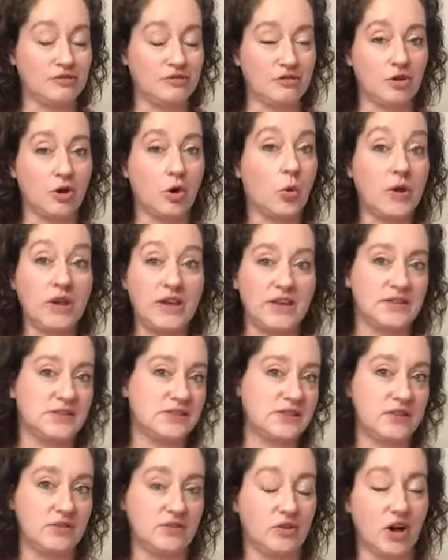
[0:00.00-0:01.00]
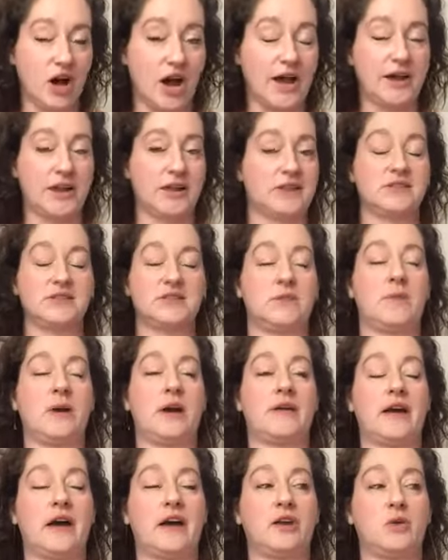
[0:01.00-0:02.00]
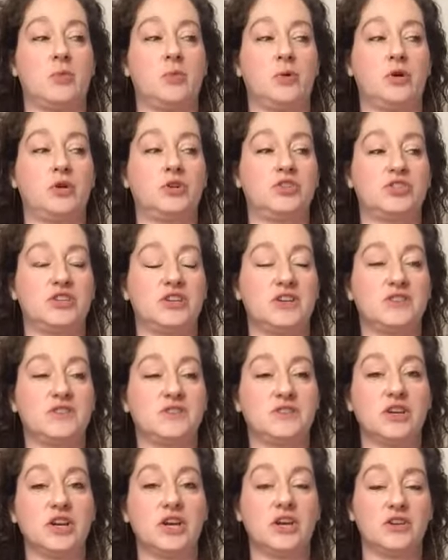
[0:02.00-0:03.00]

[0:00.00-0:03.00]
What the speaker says: cohesive guidance about how to approach this.